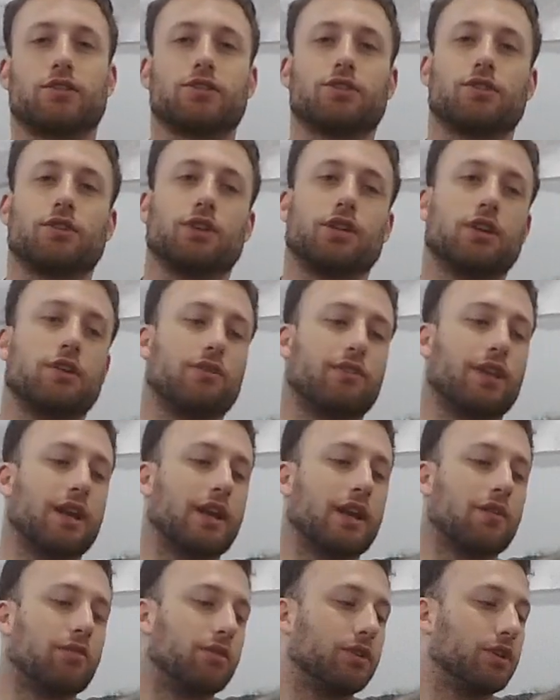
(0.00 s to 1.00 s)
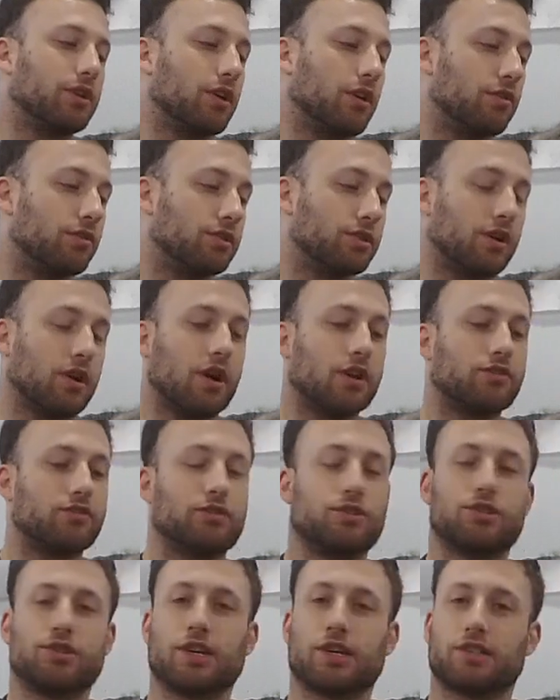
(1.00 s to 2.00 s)
So then I would go to
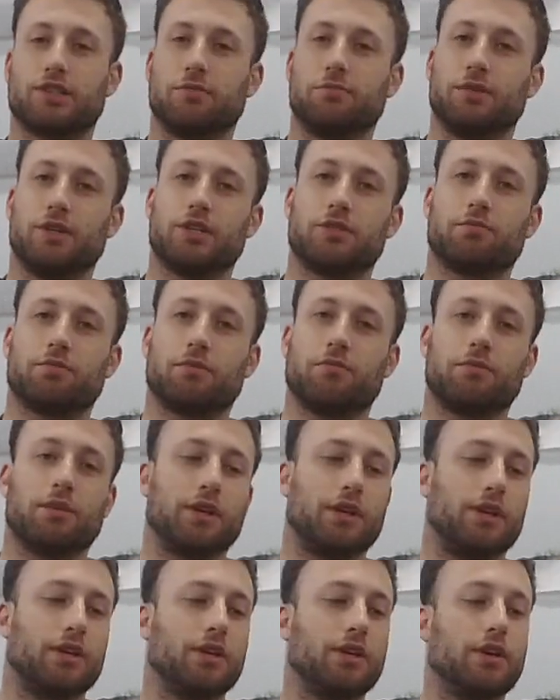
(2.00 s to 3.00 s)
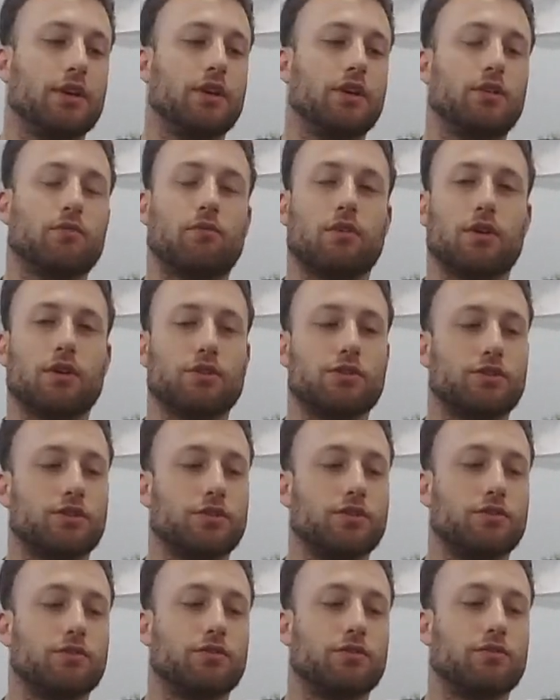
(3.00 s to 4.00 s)
160 beats per minute. 1,
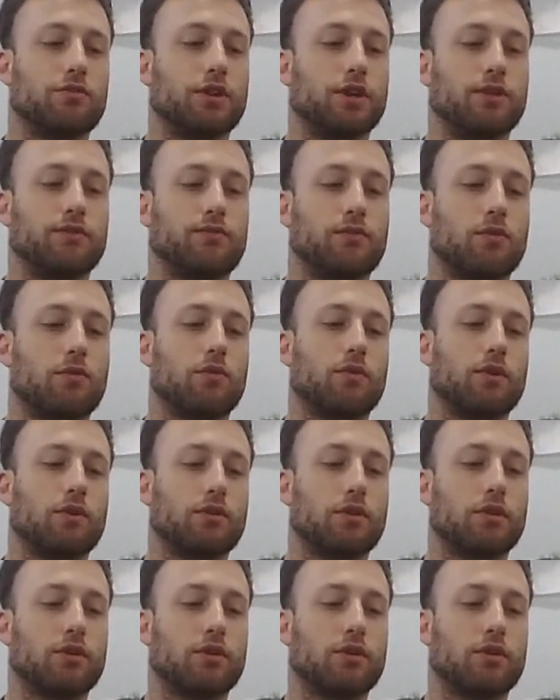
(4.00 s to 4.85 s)
2, 3, 4.